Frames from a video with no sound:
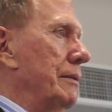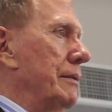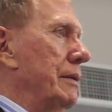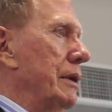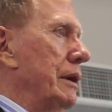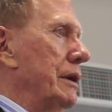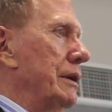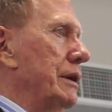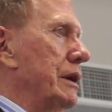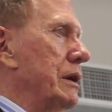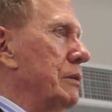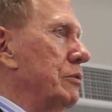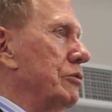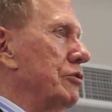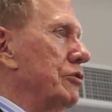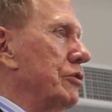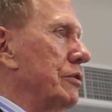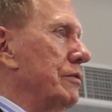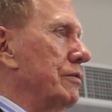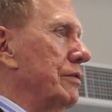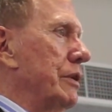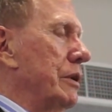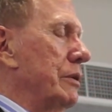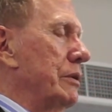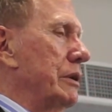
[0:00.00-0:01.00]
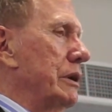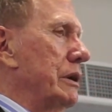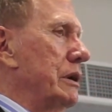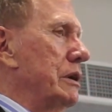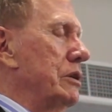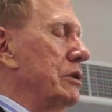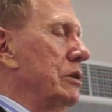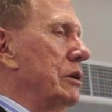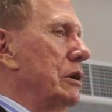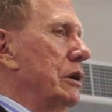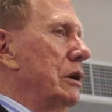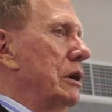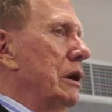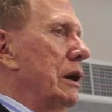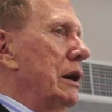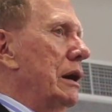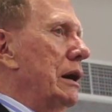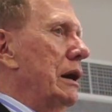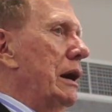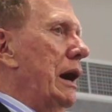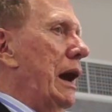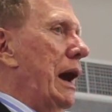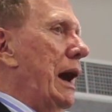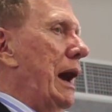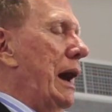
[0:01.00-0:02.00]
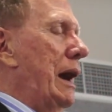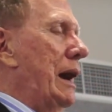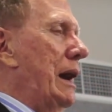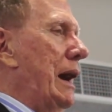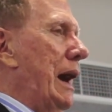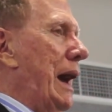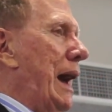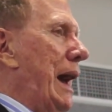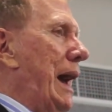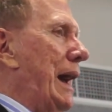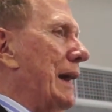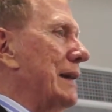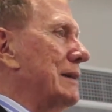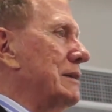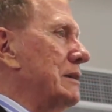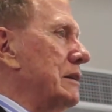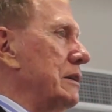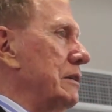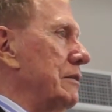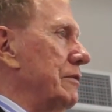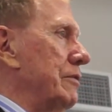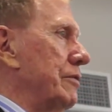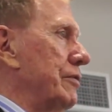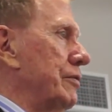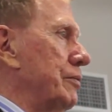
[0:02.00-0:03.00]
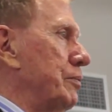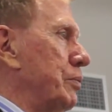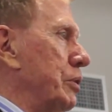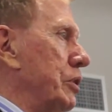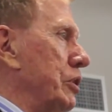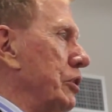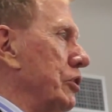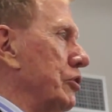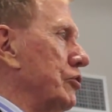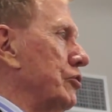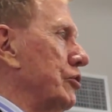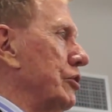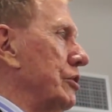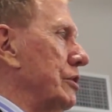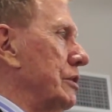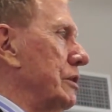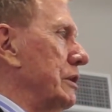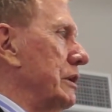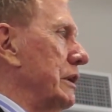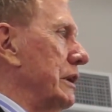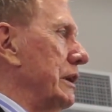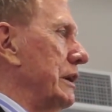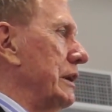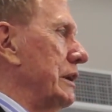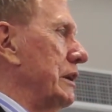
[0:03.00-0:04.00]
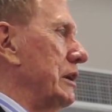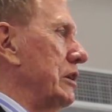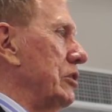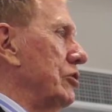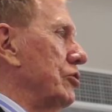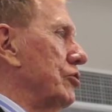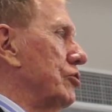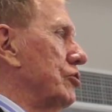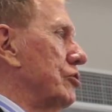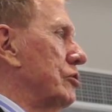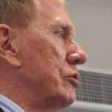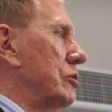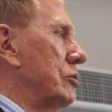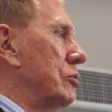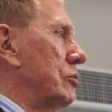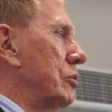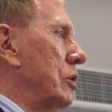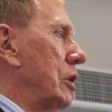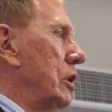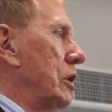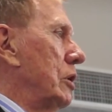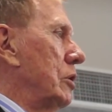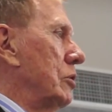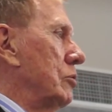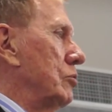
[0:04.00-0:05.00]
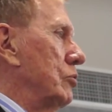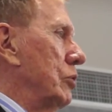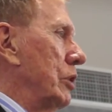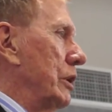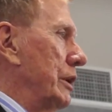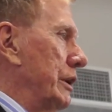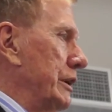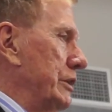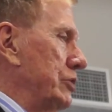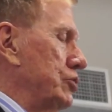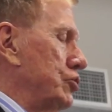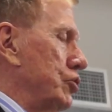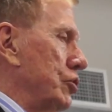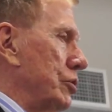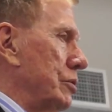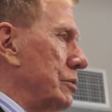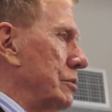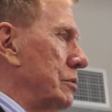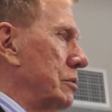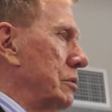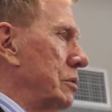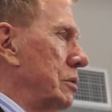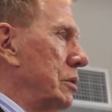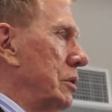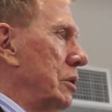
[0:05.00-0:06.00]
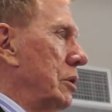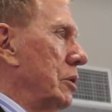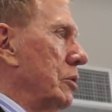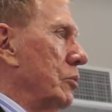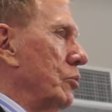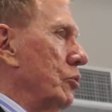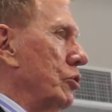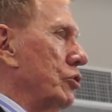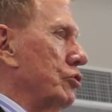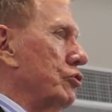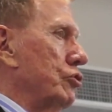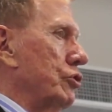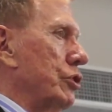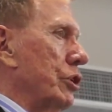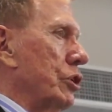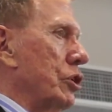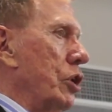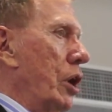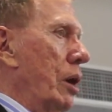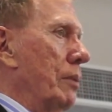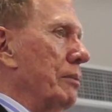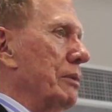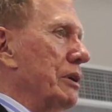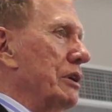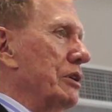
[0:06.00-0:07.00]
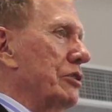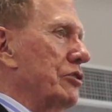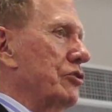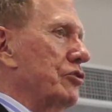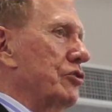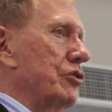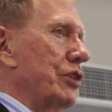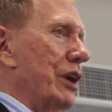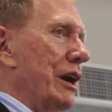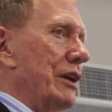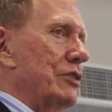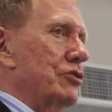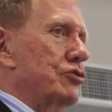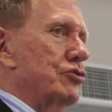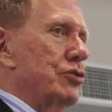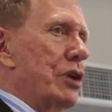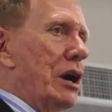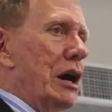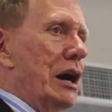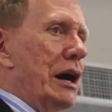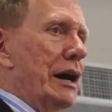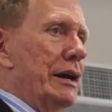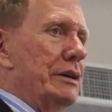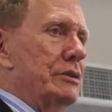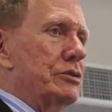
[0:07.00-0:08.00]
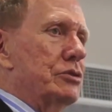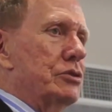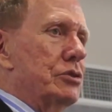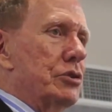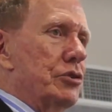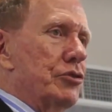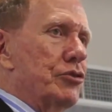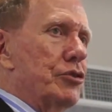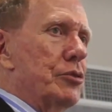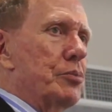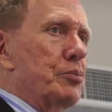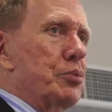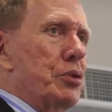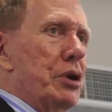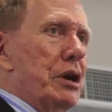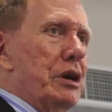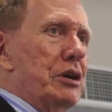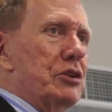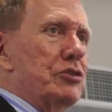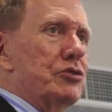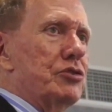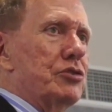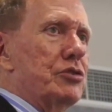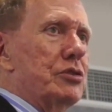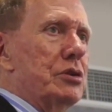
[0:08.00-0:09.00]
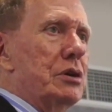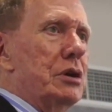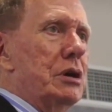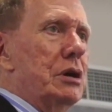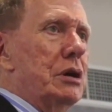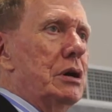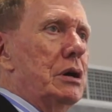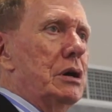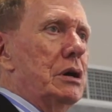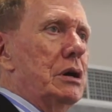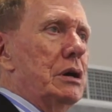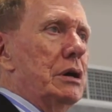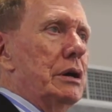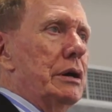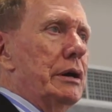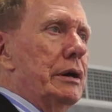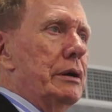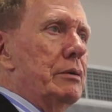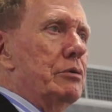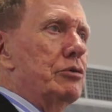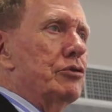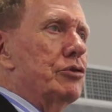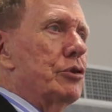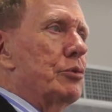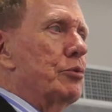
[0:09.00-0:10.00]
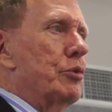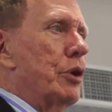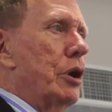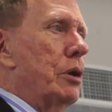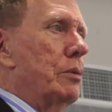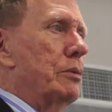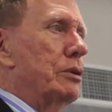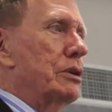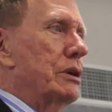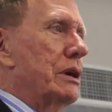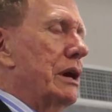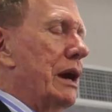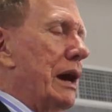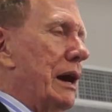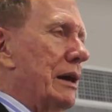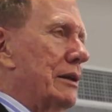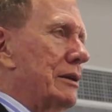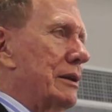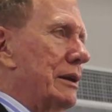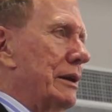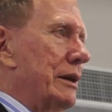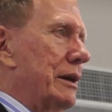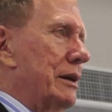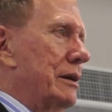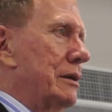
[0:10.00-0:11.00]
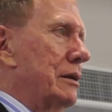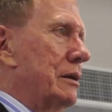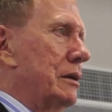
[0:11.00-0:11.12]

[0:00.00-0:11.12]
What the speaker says: and he was a very active person in his religion, which the communists had tried to suppress. He was a Roman Catholic,